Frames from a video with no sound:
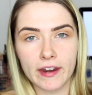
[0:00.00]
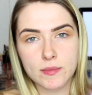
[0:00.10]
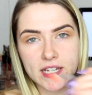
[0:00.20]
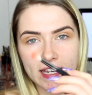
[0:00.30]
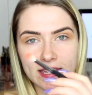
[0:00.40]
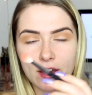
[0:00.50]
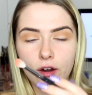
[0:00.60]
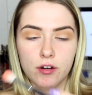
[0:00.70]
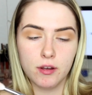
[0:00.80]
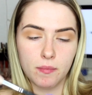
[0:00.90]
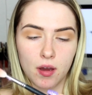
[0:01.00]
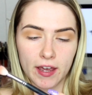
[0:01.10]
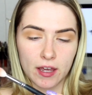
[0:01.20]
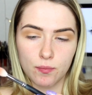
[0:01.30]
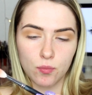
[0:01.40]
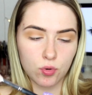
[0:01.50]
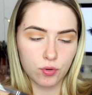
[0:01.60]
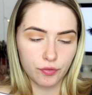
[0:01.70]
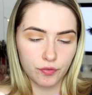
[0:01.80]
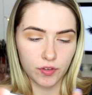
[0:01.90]
And I'm taking that on my
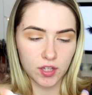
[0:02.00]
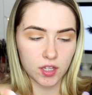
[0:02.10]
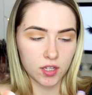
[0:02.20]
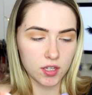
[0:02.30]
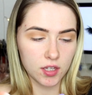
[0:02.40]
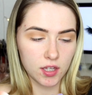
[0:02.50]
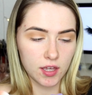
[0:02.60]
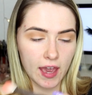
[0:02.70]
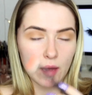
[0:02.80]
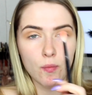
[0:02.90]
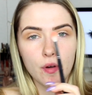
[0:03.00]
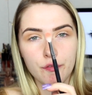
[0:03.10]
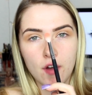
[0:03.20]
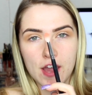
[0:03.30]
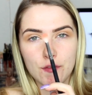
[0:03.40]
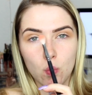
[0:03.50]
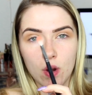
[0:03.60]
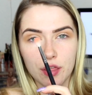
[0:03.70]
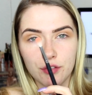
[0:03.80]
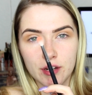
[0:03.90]
Morphe
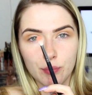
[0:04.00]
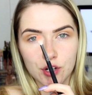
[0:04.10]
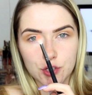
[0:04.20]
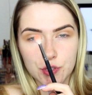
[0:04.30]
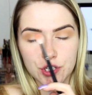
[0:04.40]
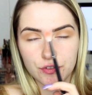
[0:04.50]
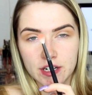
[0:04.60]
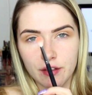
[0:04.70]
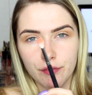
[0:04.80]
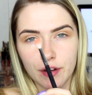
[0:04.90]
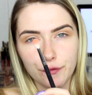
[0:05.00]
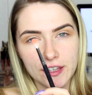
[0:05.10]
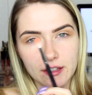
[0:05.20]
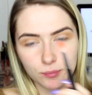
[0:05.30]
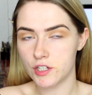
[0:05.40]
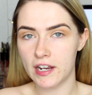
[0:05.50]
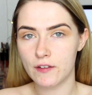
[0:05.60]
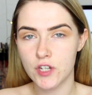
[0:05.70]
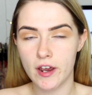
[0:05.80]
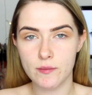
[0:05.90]
M513 brush, which is really fluffy. Don't
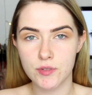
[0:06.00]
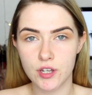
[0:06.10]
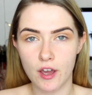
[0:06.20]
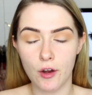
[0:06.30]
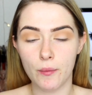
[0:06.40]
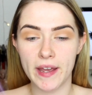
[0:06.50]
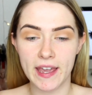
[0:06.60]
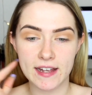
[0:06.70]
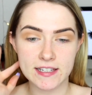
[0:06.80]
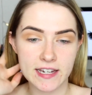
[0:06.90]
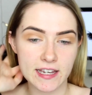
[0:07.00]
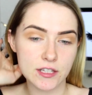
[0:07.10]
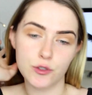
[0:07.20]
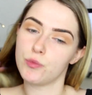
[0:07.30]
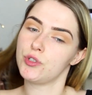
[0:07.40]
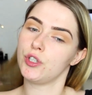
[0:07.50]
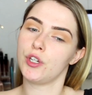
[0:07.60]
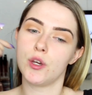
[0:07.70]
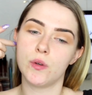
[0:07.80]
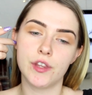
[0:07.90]
have time to curl my hair today, so I'm just going
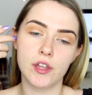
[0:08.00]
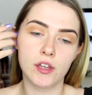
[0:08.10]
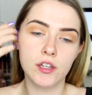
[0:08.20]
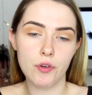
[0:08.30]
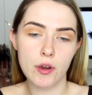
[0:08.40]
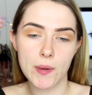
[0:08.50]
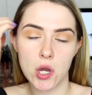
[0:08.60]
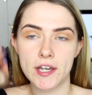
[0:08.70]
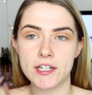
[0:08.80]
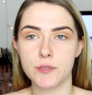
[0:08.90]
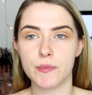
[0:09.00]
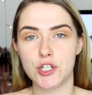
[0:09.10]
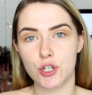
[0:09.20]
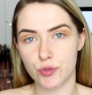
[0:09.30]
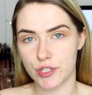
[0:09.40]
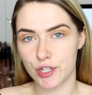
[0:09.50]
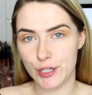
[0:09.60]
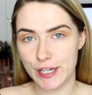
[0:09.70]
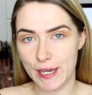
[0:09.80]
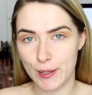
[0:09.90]
to go with the throw it behind my shoulders
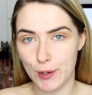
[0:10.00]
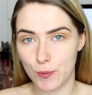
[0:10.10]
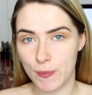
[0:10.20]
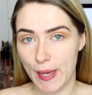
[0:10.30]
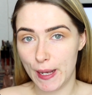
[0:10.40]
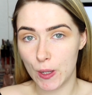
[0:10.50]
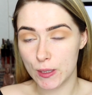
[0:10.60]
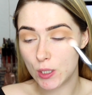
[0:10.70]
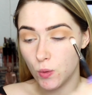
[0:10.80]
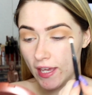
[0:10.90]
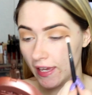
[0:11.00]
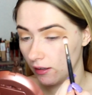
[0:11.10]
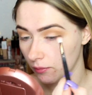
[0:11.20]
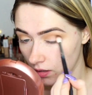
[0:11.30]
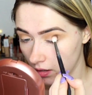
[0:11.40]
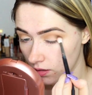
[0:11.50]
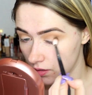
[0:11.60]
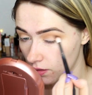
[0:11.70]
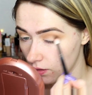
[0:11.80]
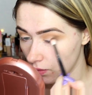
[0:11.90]
look and hope that it looks okay. Going
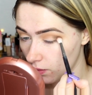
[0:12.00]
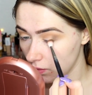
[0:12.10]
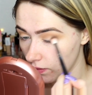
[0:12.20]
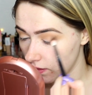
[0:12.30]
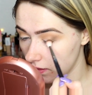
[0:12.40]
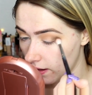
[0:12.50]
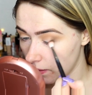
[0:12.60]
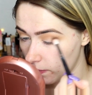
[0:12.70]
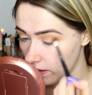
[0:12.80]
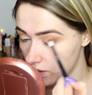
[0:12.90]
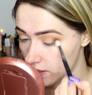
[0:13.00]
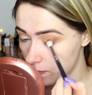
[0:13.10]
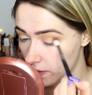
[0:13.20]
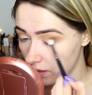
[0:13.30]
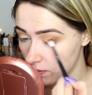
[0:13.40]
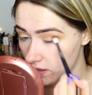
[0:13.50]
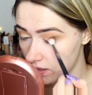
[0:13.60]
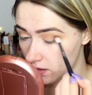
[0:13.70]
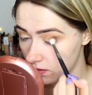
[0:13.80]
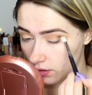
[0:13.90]
to, oh, that bitch is
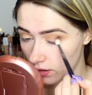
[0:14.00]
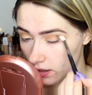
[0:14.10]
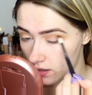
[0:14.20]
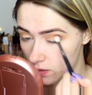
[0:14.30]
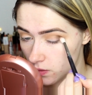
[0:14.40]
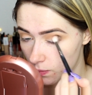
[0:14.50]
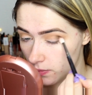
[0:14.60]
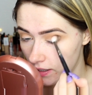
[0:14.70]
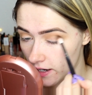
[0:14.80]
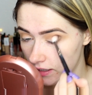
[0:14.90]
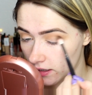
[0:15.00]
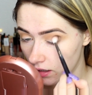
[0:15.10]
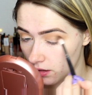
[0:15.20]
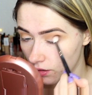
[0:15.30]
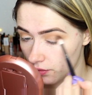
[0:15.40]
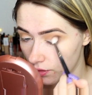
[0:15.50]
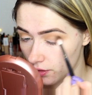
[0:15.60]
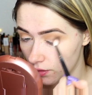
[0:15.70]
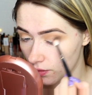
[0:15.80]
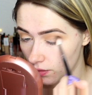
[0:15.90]
pigmented. Okay, so just blending that
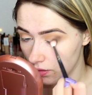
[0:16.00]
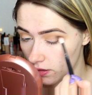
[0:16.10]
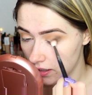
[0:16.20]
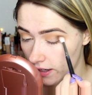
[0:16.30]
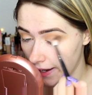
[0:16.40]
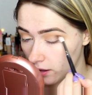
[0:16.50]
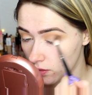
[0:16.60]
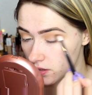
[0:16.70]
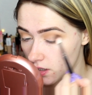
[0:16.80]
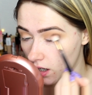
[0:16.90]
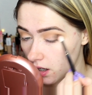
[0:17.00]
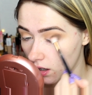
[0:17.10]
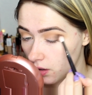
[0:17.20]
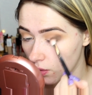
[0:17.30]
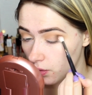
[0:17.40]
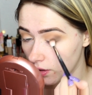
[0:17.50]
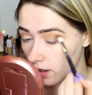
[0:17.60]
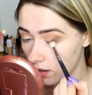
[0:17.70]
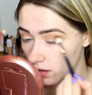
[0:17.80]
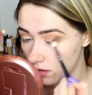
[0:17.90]
through the outer
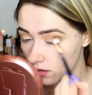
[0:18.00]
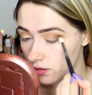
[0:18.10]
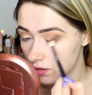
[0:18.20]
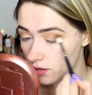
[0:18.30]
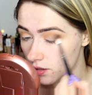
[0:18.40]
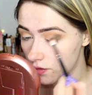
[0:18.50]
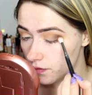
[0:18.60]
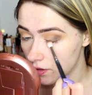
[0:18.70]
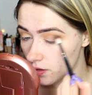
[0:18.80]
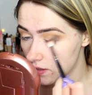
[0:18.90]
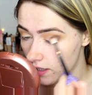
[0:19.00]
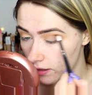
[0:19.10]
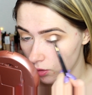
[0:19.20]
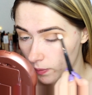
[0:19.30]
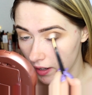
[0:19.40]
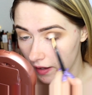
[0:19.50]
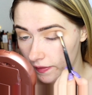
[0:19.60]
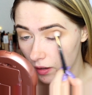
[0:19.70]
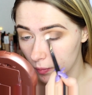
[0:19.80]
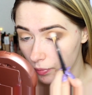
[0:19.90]
corner just to diffuse it a little bit and
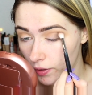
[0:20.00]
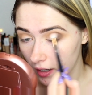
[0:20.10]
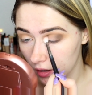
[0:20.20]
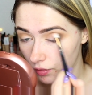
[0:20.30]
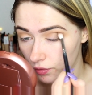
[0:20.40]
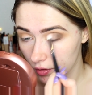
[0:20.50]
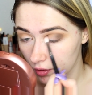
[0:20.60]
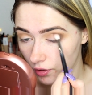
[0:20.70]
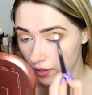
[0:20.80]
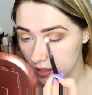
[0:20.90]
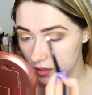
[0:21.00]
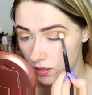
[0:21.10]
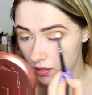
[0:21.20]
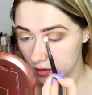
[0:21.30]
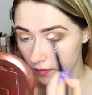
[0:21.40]
then bring it through the crease.